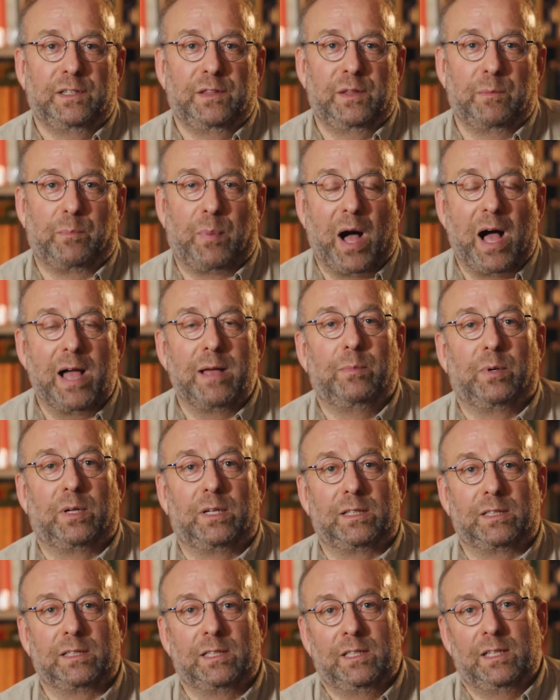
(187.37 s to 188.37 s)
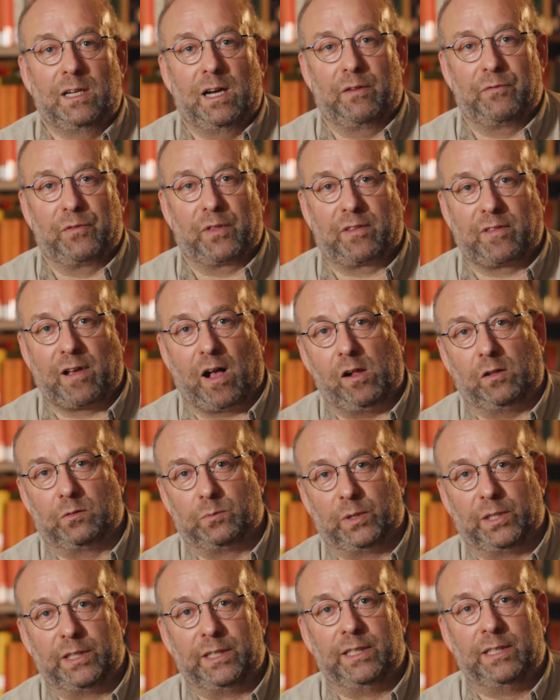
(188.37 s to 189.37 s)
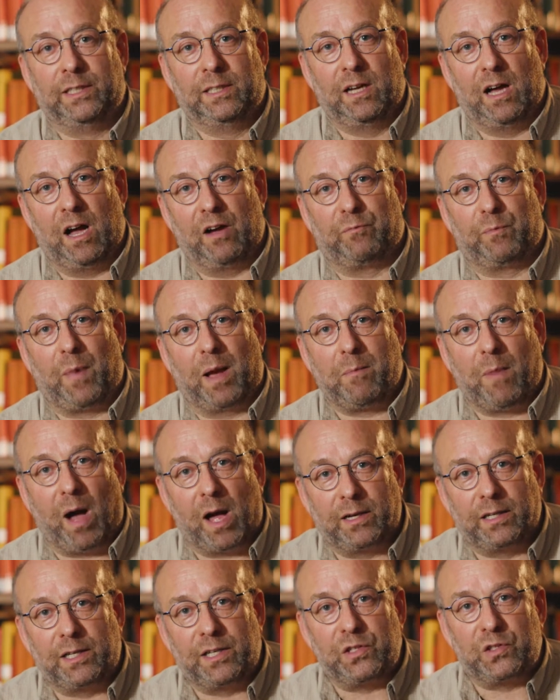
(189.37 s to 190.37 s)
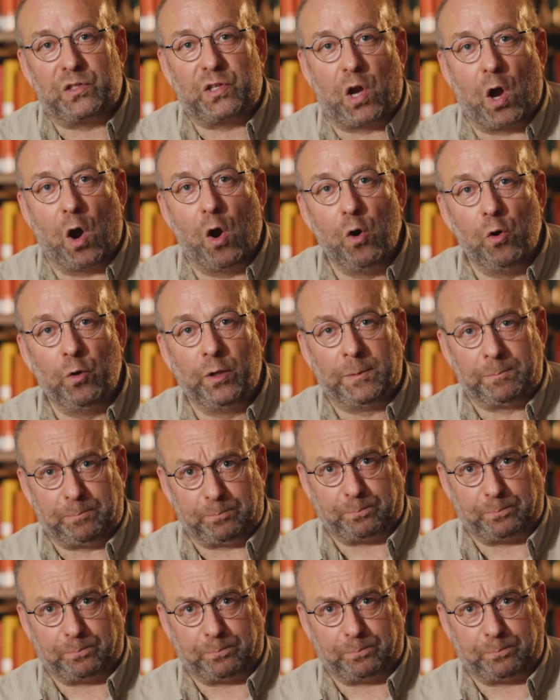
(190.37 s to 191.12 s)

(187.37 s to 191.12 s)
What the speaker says: the Bible, of the Talmud, of Maimonides' Code.